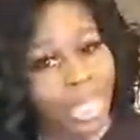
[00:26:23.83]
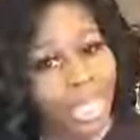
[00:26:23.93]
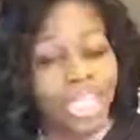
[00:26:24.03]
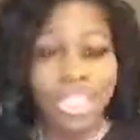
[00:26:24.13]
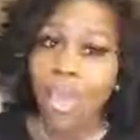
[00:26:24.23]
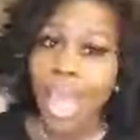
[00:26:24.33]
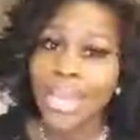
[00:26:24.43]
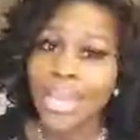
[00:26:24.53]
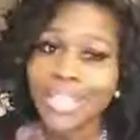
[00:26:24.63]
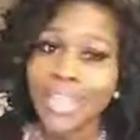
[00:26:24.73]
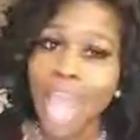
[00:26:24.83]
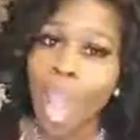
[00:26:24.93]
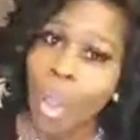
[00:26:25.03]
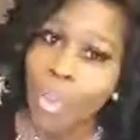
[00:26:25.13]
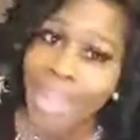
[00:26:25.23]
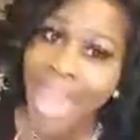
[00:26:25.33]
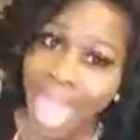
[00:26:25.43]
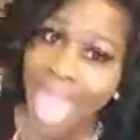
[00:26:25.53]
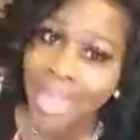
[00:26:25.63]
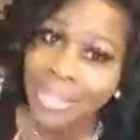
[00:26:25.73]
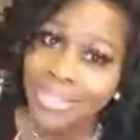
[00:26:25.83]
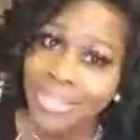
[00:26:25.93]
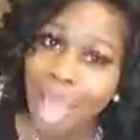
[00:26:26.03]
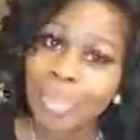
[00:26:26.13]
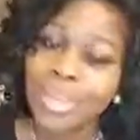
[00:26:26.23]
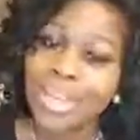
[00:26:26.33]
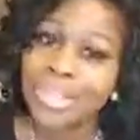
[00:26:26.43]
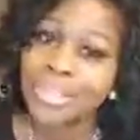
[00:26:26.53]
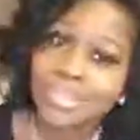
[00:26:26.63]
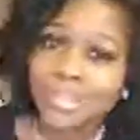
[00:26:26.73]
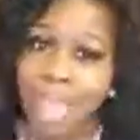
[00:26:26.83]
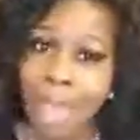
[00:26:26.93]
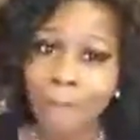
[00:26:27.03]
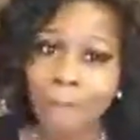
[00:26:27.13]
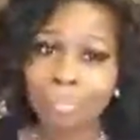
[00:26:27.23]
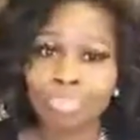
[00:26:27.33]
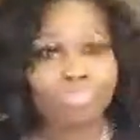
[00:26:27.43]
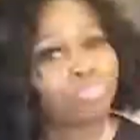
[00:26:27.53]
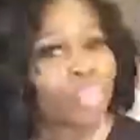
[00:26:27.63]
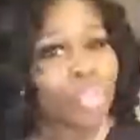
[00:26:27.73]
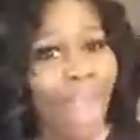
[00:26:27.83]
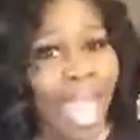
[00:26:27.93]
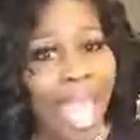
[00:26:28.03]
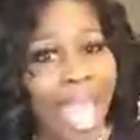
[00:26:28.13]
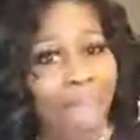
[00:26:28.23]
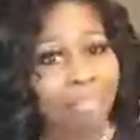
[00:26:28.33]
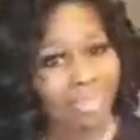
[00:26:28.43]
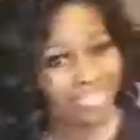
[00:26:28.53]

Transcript: So I need to know who next up in this tribe.